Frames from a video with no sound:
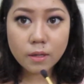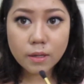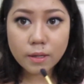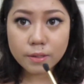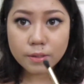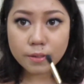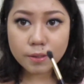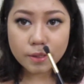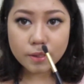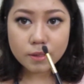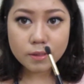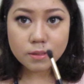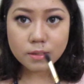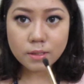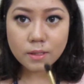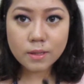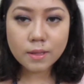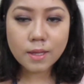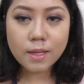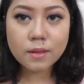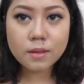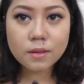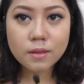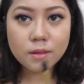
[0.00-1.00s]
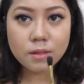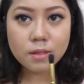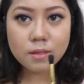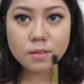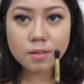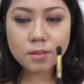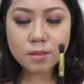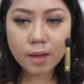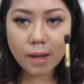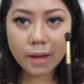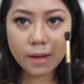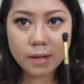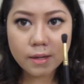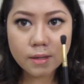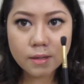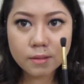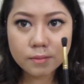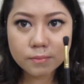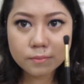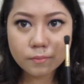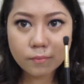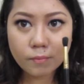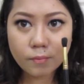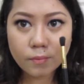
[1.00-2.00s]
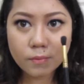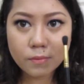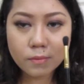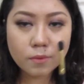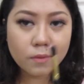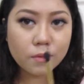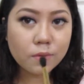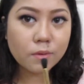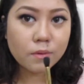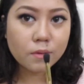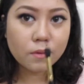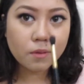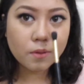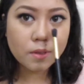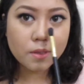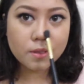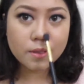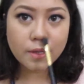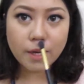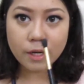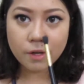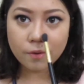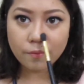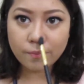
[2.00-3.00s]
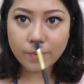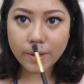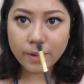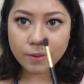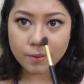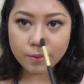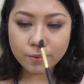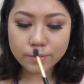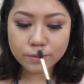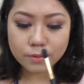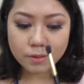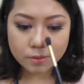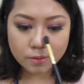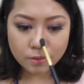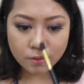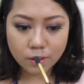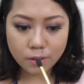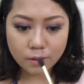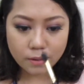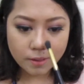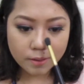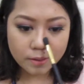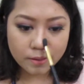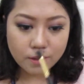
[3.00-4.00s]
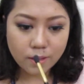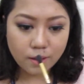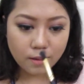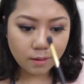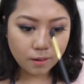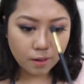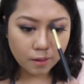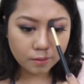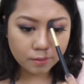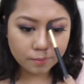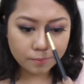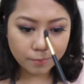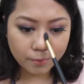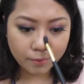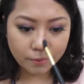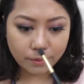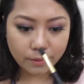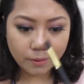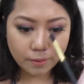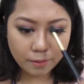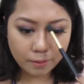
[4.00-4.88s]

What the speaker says: And you can see that this side of my nose is already a lot more